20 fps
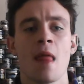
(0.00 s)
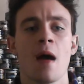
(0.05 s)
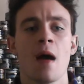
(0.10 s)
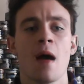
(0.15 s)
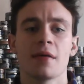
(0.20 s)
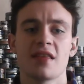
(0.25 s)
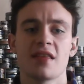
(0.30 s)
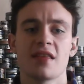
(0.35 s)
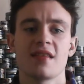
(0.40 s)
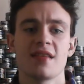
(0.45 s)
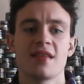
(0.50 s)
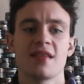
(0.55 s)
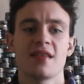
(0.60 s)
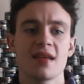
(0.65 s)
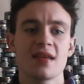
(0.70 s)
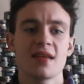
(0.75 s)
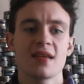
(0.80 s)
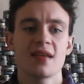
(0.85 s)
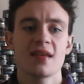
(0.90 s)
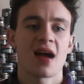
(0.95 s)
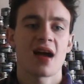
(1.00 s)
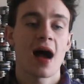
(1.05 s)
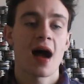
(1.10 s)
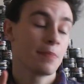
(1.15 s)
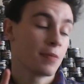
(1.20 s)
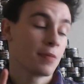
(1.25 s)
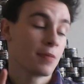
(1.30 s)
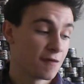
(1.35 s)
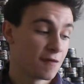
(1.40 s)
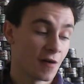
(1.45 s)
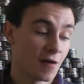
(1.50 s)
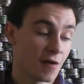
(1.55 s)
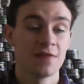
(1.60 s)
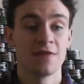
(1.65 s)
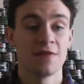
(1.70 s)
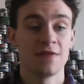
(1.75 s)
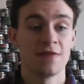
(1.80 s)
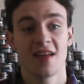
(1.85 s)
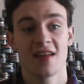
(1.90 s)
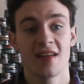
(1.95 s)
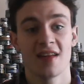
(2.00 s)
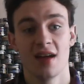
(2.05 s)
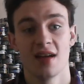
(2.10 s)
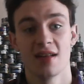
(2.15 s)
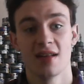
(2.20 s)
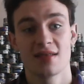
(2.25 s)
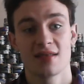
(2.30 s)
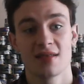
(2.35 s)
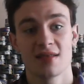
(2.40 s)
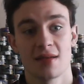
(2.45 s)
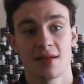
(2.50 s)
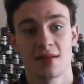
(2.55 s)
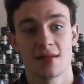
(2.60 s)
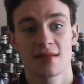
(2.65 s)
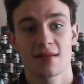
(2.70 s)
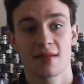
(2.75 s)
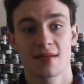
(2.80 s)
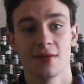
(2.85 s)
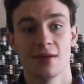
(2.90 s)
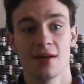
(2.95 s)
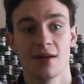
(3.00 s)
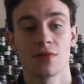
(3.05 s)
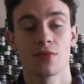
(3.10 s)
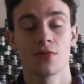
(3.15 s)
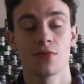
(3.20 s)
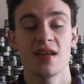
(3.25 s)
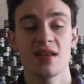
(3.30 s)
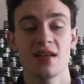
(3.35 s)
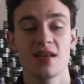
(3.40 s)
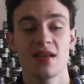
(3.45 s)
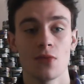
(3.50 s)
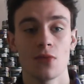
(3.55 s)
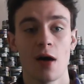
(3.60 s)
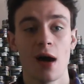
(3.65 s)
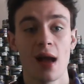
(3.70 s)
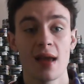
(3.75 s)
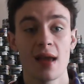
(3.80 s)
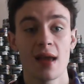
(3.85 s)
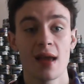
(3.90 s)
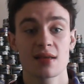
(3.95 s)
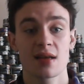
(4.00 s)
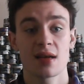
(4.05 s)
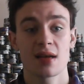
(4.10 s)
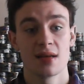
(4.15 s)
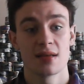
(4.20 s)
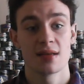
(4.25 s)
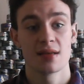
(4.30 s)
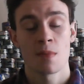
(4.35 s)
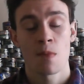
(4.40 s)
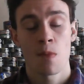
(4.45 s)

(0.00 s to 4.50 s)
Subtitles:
But the thing is I prefer fine cuts during school, and the reason why is because